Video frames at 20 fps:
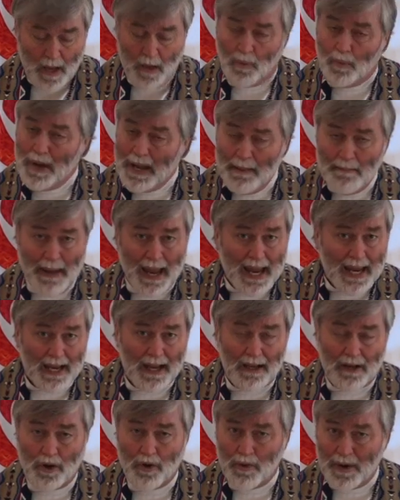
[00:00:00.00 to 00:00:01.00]
We
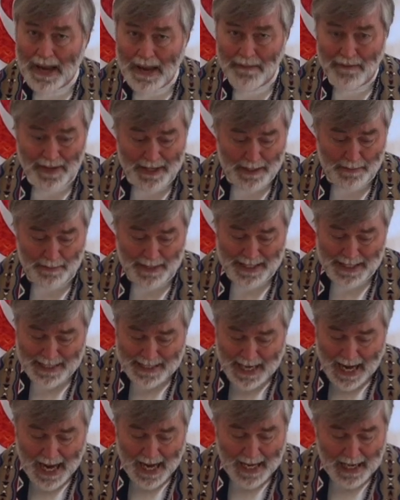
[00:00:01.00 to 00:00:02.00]
make a grievous
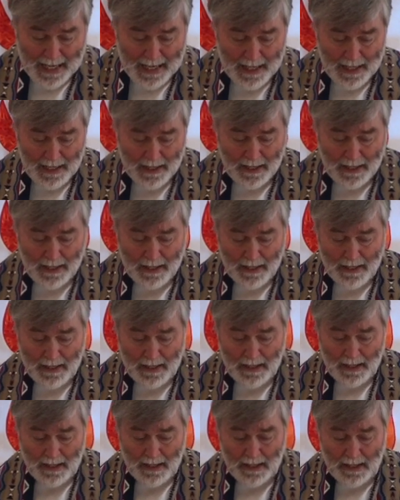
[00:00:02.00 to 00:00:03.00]
mistake
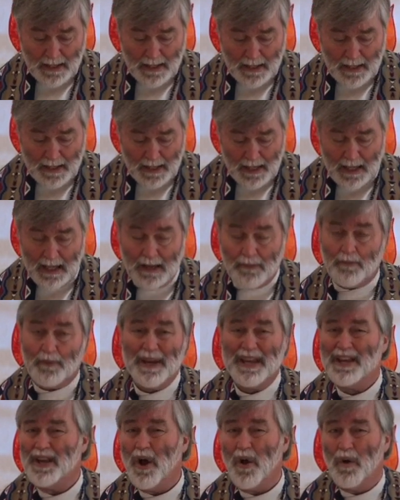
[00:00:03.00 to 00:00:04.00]
if
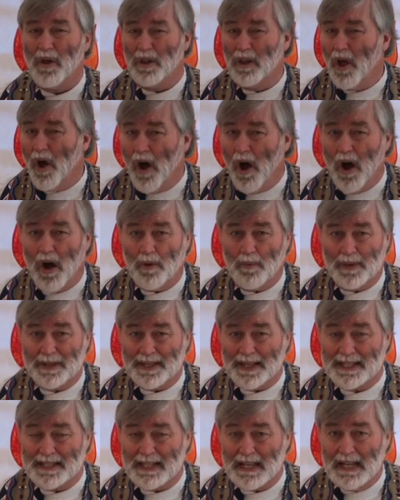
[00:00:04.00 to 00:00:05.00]
we go along with
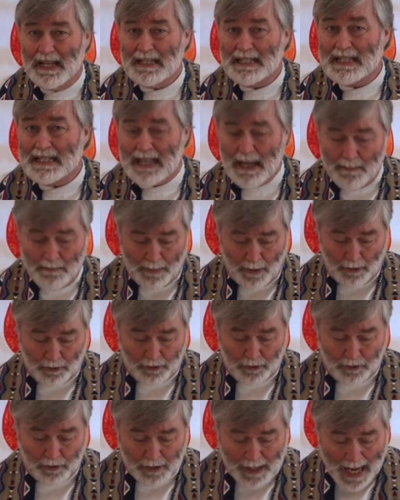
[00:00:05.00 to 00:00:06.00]
this simple
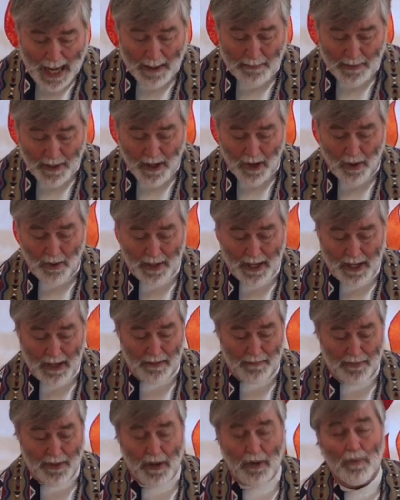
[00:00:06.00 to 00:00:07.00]
scapegoating
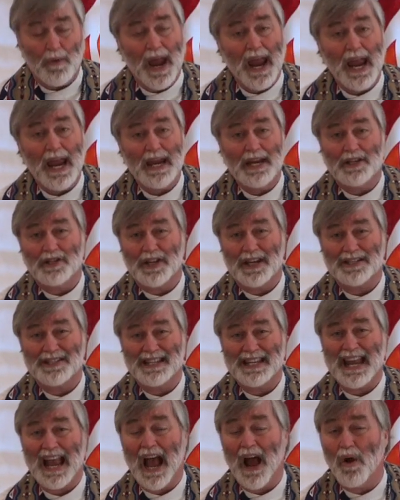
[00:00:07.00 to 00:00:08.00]
of their rage as
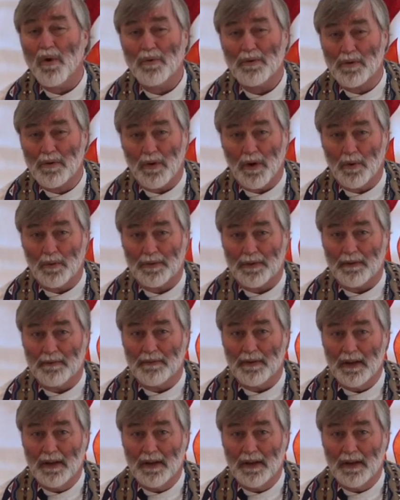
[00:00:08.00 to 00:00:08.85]
the outgrowth